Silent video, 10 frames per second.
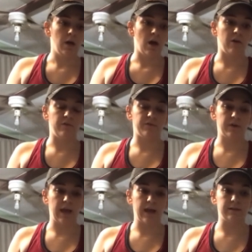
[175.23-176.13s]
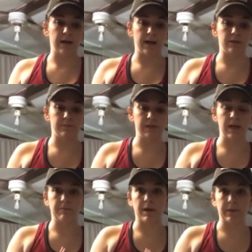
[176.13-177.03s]
of canned items
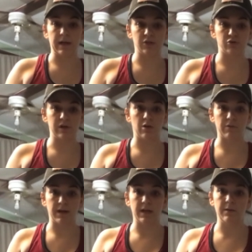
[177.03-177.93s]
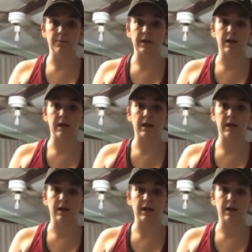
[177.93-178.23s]
in my pantry already, but